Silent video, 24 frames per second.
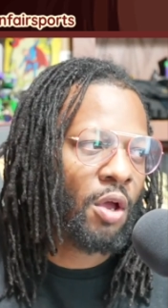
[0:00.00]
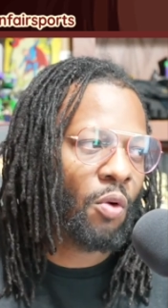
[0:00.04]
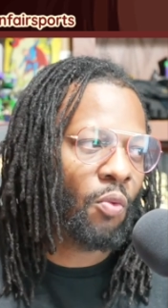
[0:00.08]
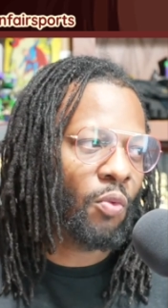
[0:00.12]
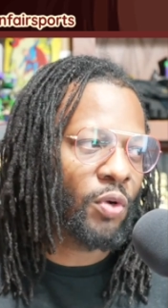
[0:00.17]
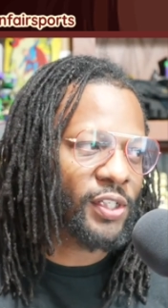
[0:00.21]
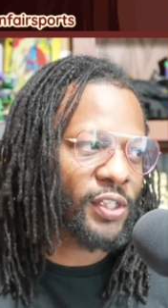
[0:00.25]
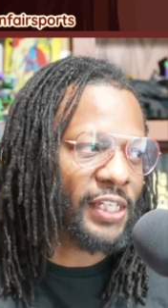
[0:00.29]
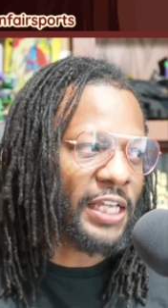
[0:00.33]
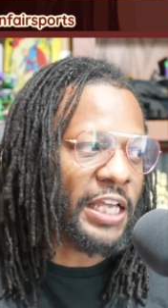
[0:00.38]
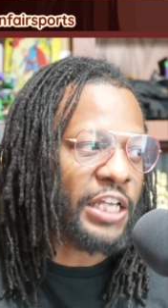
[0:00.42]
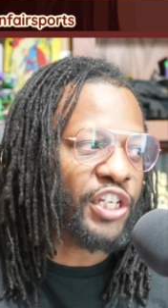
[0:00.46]

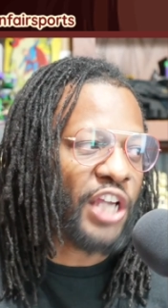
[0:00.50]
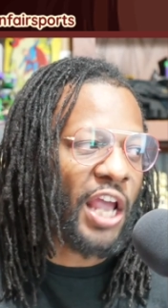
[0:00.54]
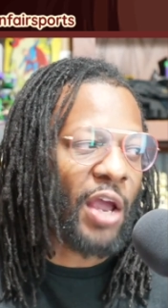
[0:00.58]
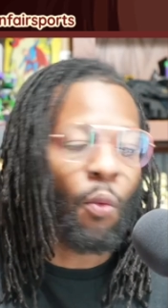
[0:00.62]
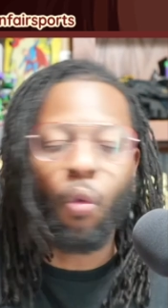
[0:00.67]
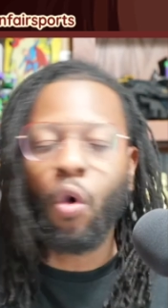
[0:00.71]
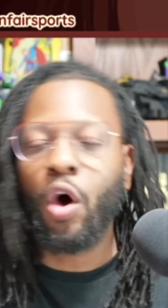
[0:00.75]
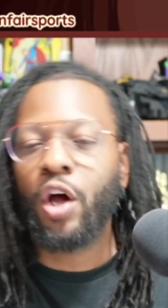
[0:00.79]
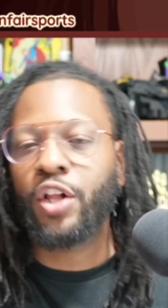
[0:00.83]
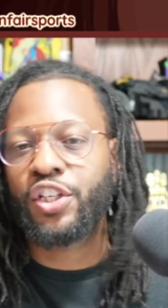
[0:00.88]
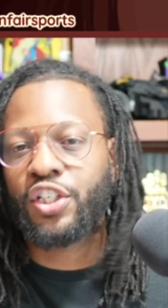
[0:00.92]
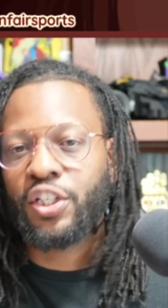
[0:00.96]
Well,
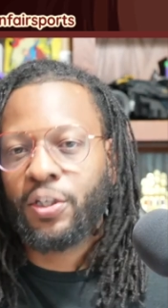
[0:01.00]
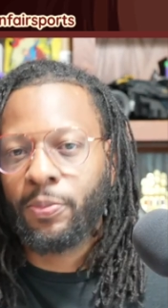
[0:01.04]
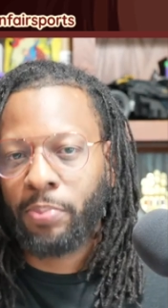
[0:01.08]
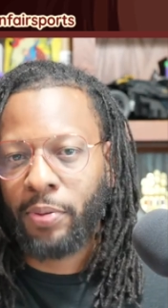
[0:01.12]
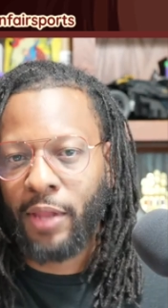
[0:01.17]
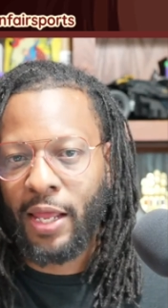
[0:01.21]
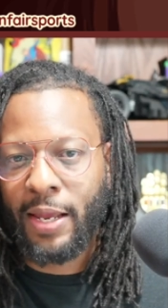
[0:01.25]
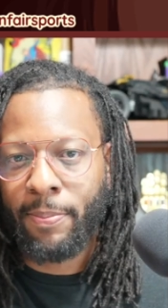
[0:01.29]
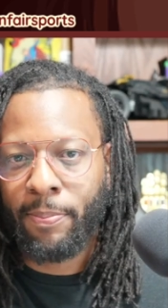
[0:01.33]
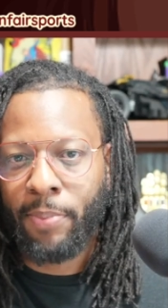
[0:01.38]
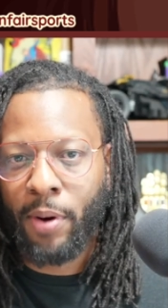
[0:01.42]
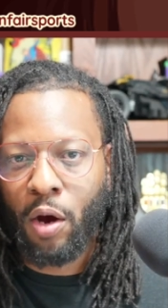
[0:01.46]
CJ wants to
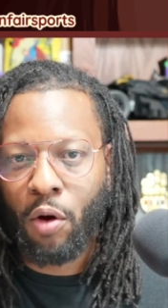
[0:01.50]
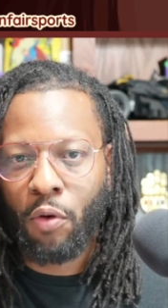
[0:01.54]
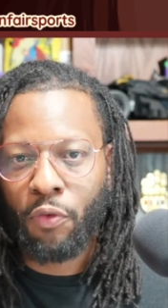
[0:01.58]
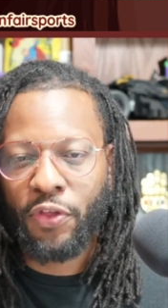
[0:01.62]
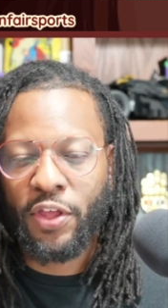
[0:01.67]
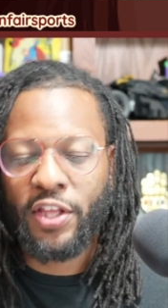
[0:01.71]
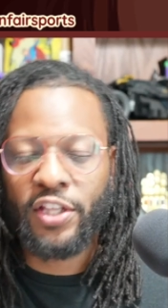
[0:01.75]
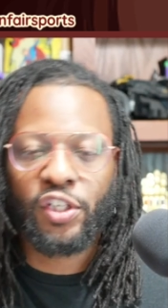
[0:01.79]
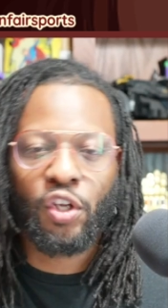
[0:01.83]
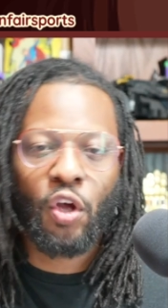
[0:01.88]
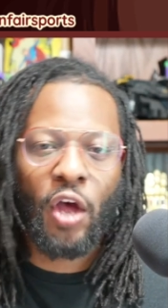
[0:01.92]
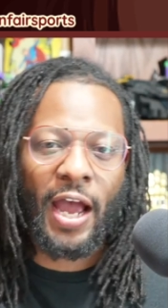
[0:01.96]
play
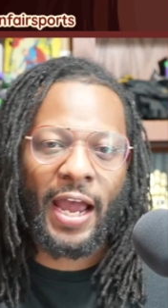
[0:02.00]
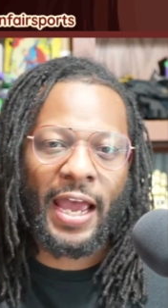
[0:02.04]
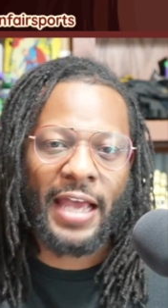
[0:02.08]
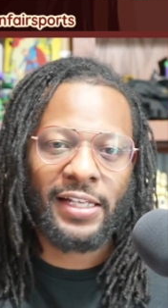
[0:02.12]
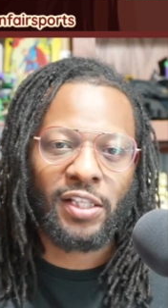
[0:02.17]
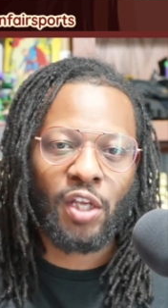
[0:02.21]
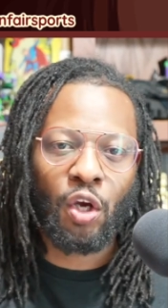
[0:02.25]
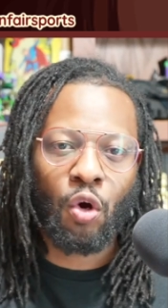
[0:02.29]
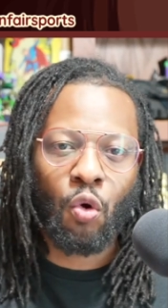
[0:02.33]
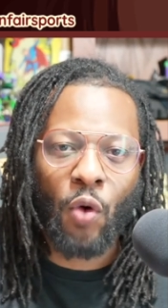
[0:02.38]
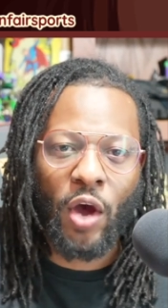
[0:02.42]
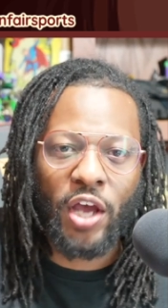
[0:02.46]
both. And so I
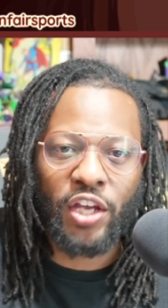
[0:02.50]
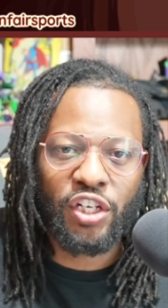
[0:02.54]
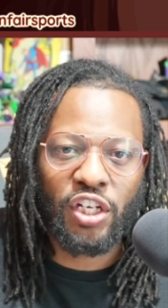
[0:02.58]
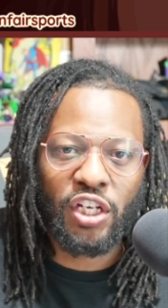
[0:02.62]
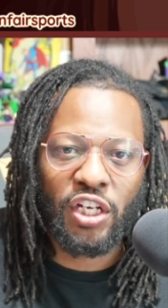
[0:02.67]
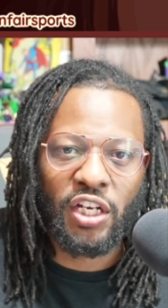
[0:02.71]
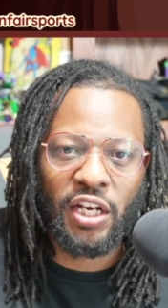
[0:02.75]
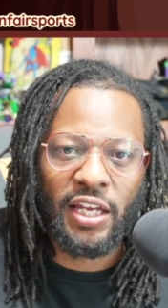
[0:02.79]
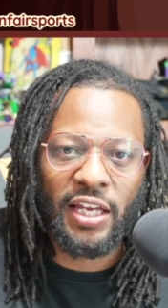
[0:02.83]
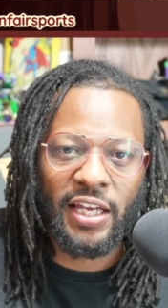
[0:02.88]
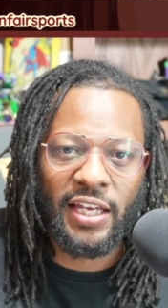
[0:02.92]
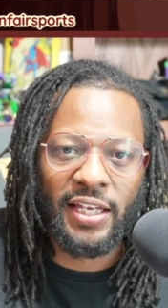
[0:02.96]
guess the
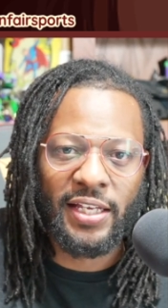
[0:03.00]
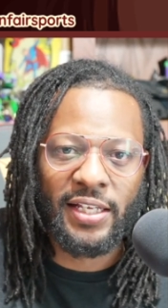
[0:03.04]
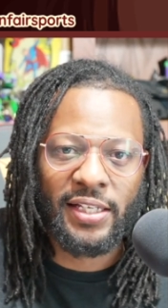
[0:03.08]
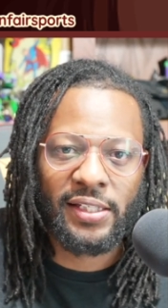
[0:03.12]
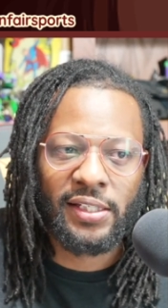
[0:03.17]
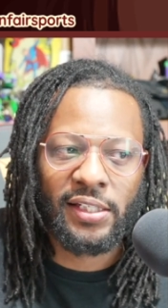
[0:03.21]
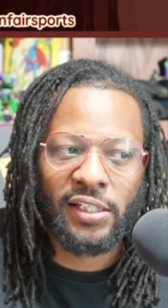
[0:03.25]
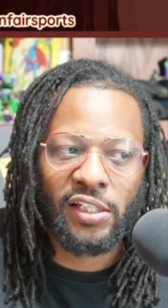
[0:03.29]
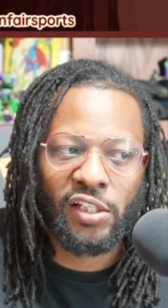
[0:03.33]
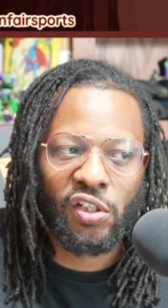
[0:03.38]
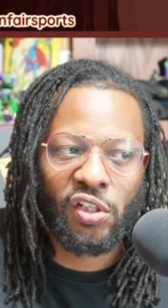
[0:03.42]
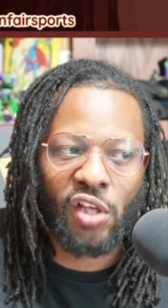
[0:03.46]
question
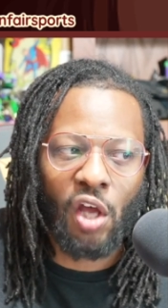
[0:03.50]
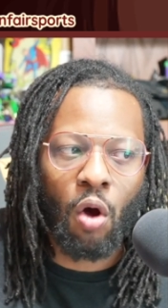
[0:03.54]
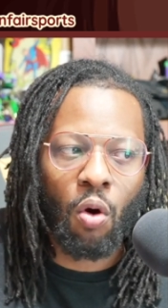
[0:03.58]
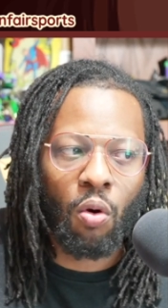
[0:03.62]
is